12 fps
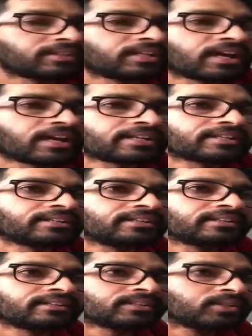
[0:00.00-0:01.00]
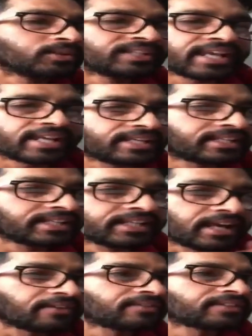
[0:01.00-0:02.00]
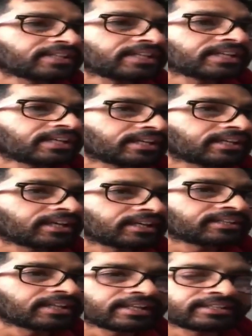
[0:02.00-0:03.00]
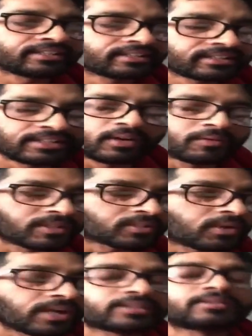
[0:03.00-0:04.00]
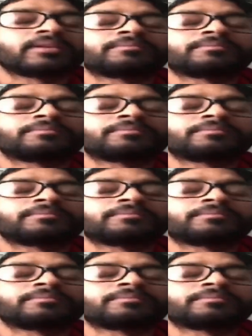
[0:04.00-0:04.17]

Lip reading: of the night, do the editing, everything, and then she always tried